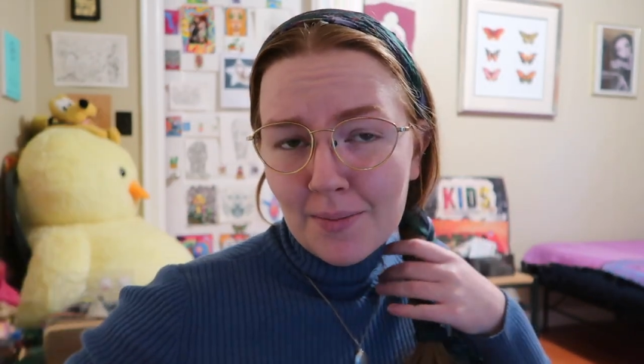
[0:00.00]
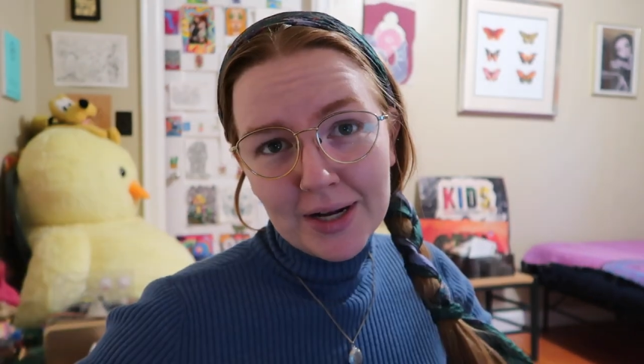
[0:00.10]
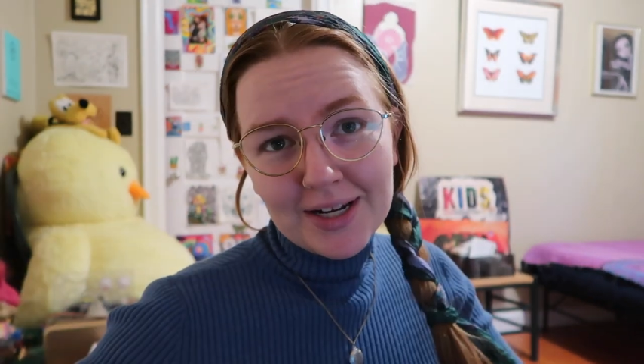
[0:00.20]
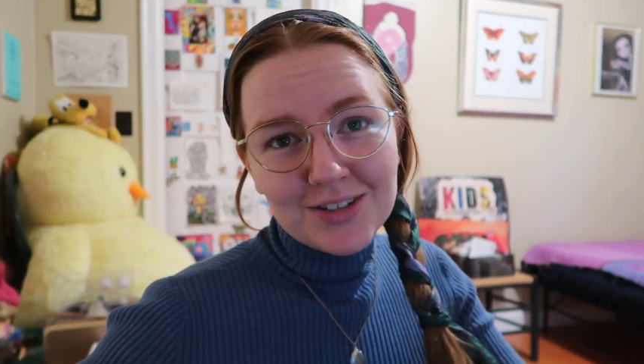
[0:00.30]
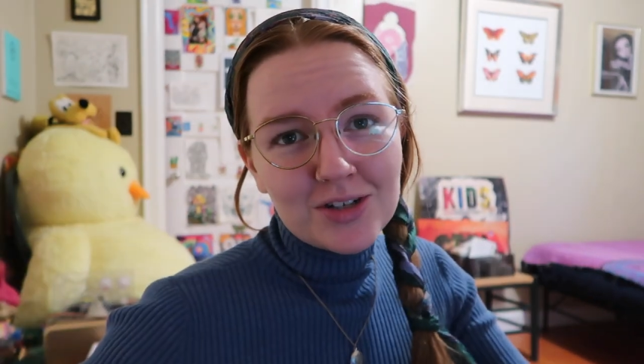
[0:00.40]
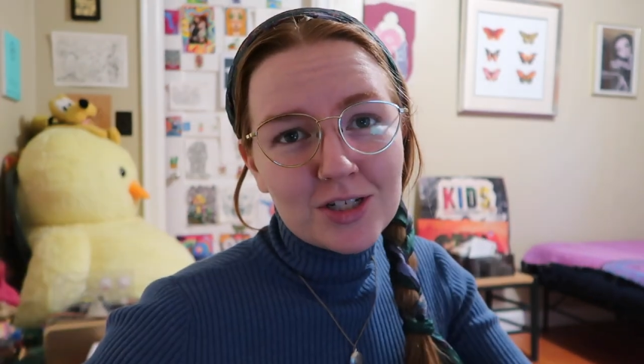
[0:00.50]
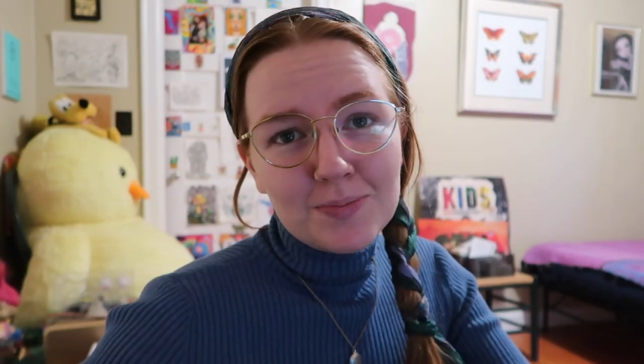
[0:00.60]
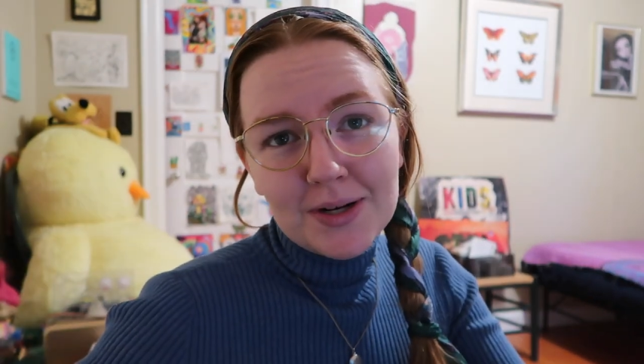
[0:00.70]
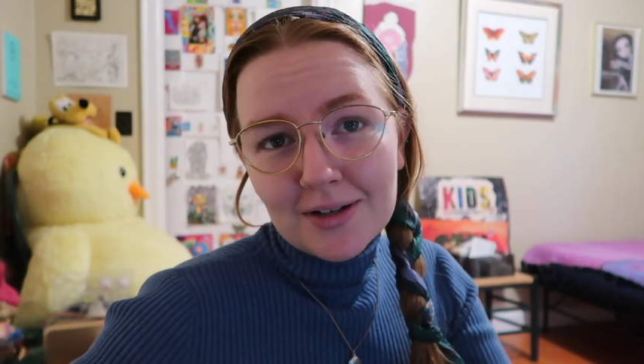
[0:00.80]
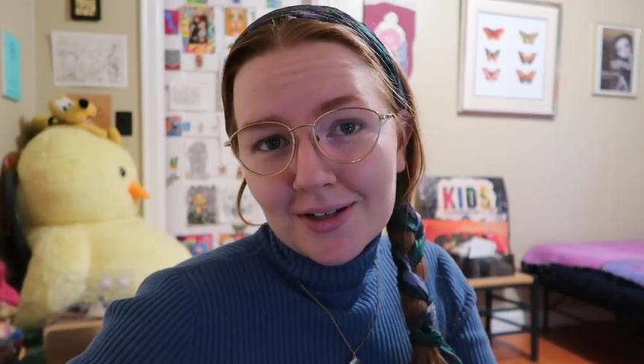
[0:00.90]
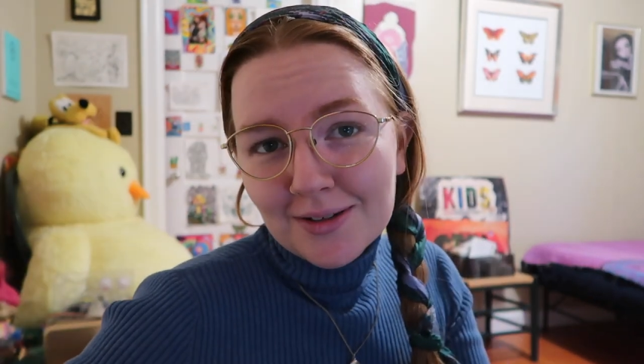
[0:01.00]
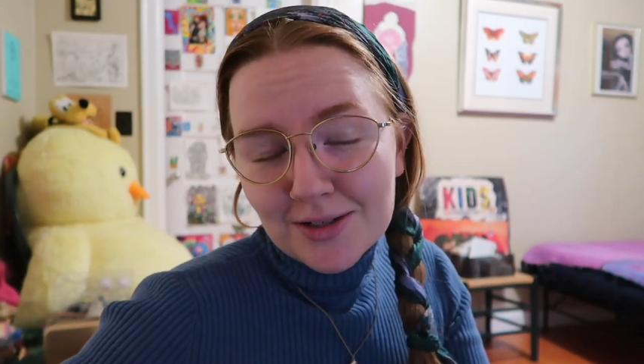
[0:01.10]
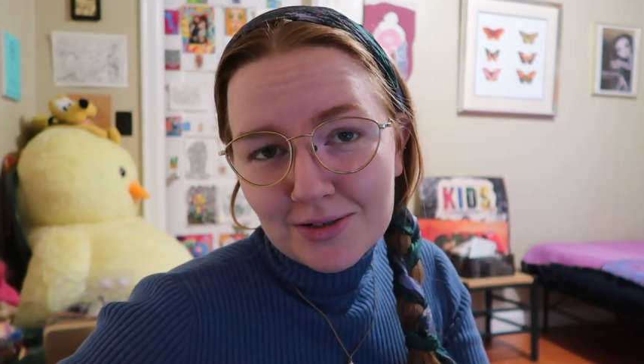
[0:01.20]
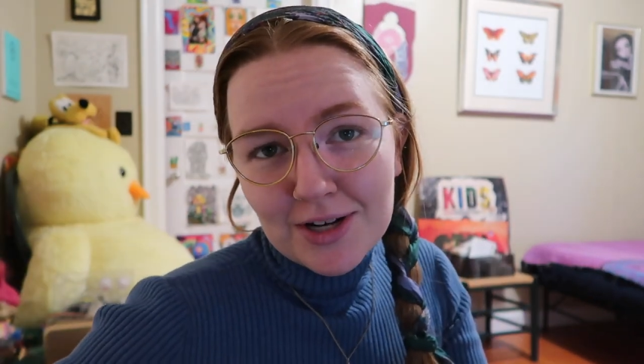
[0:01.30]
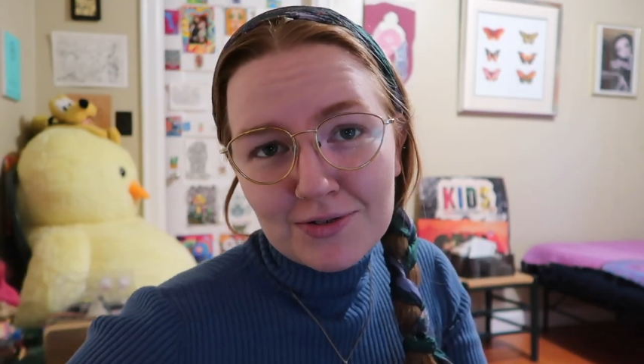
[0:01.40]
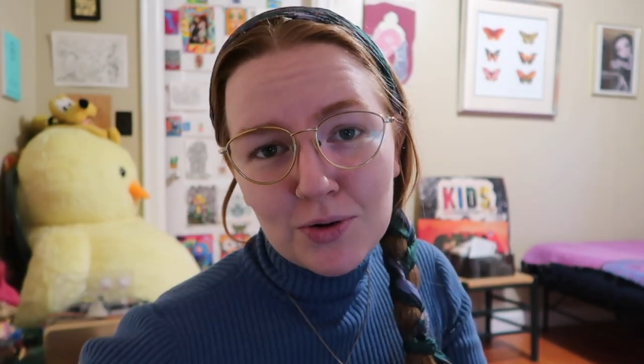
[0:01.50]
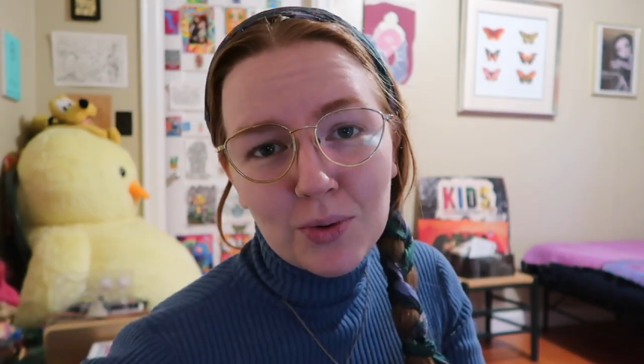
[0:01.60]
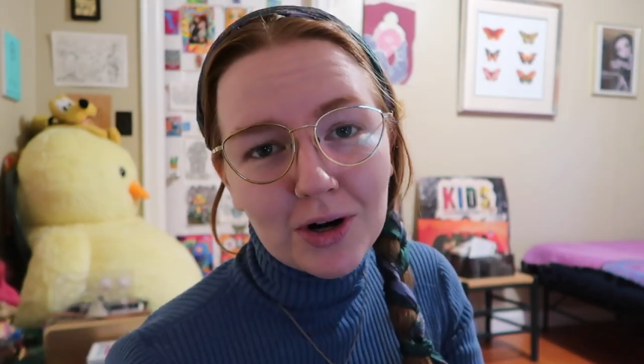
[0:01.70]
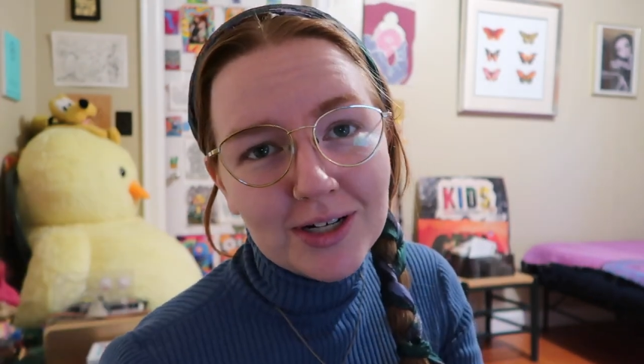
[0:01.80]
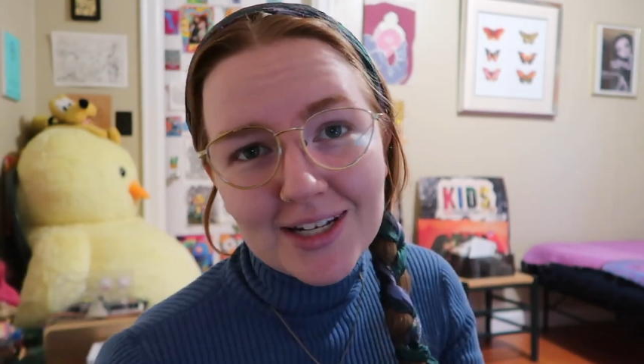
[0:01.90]
but it's just been a stressful
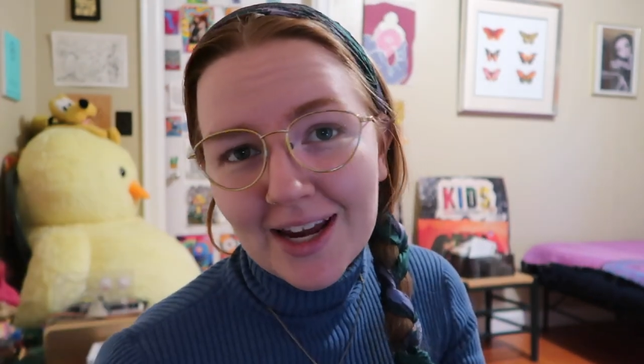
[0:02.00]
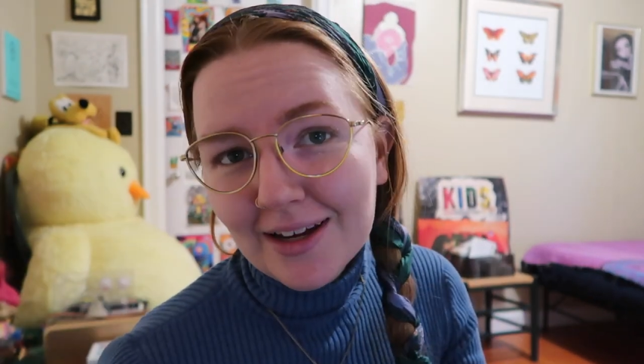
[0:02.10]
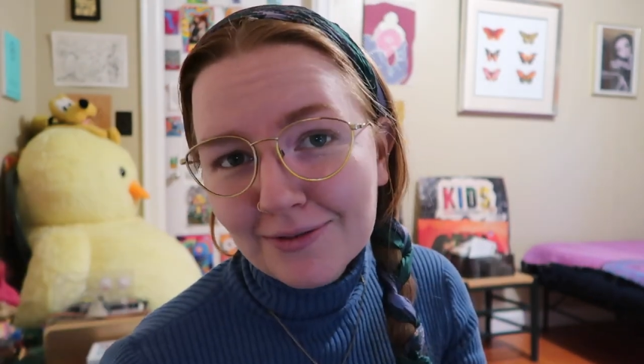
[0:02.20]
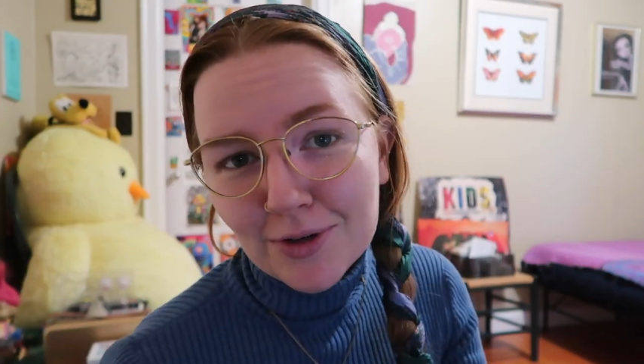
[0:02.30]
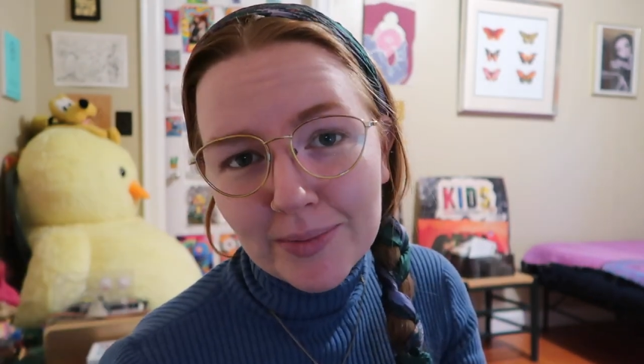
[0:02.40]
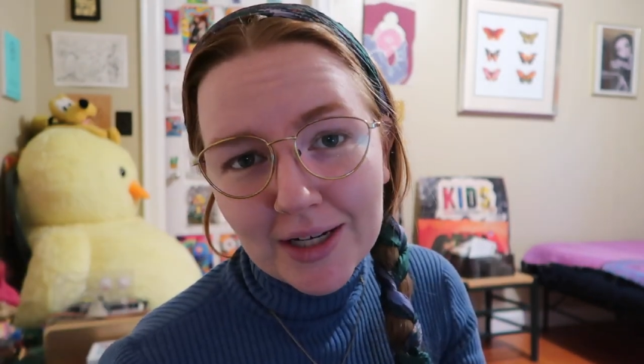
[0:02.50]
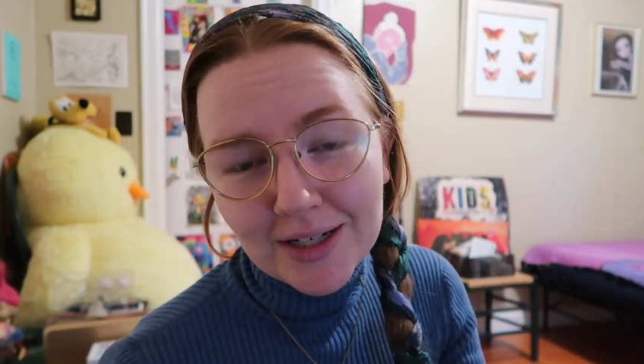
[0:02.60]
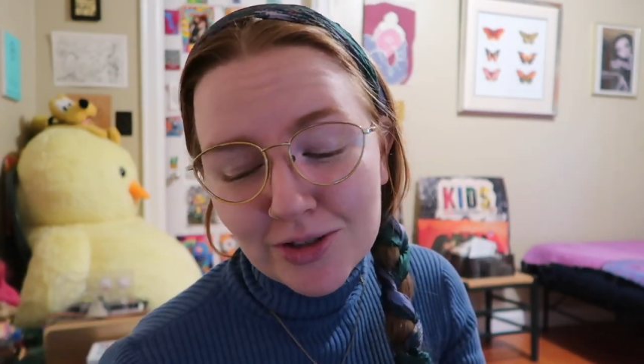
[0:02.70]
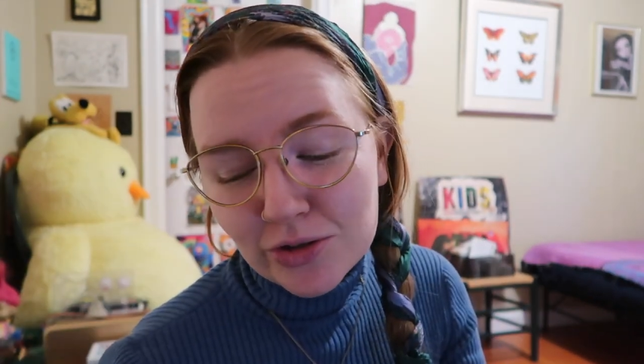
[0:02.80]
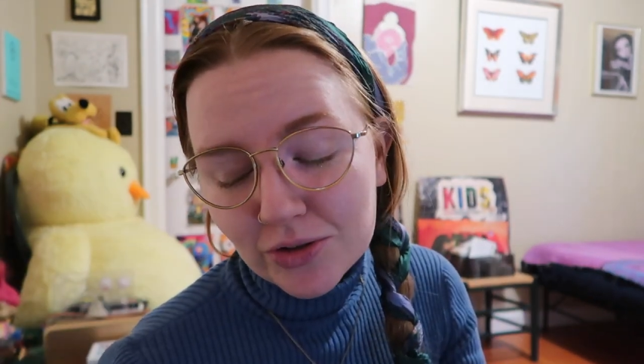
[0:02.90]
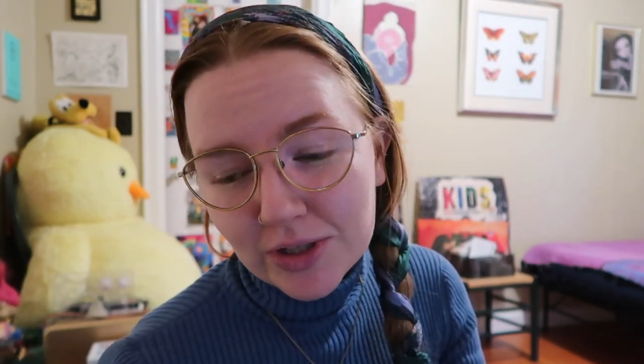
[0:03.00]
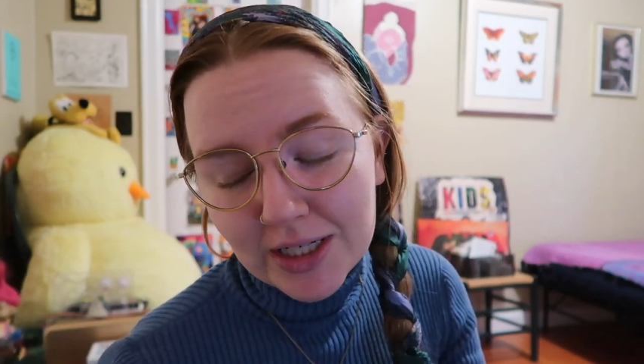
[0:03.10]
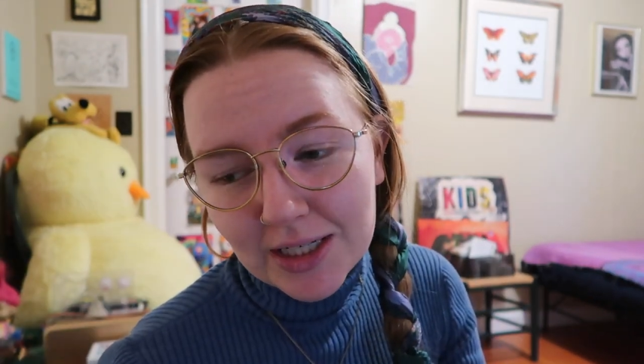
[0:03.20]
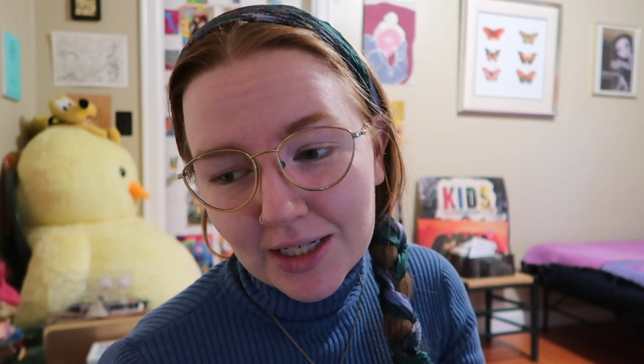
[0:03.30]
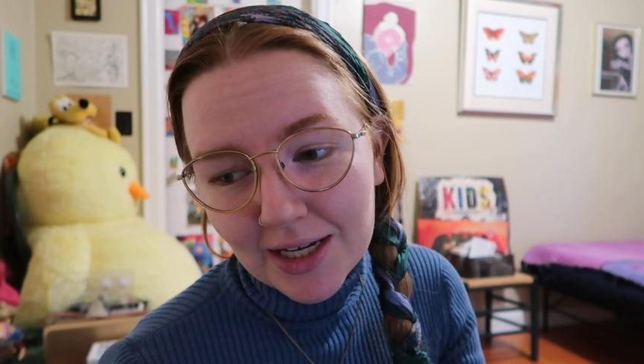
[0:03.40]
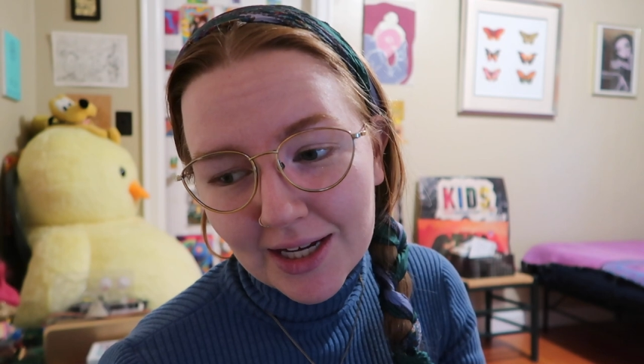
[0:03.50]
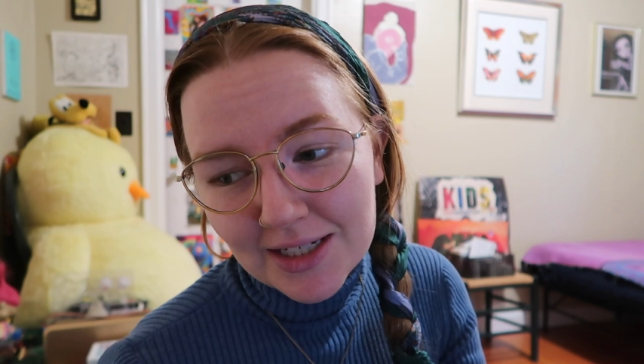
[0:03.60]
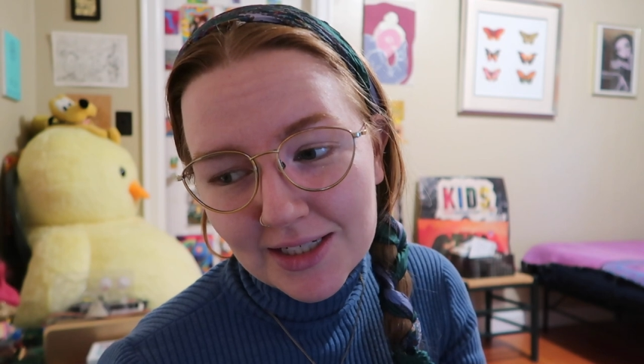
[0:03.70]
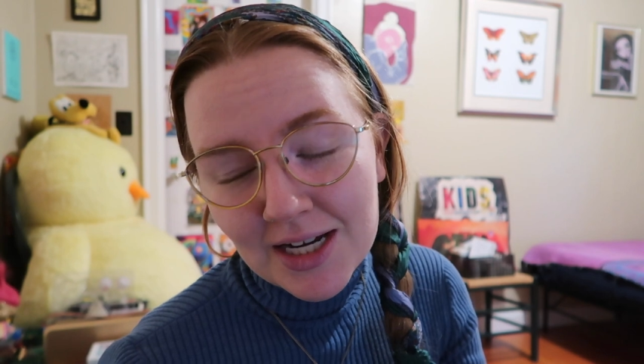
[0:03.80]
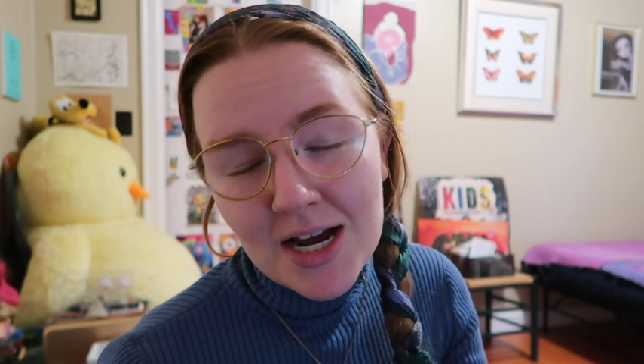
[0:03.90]
work day for me, truly.
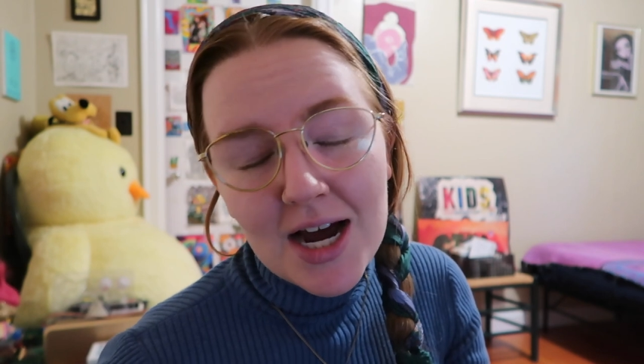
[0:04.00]
And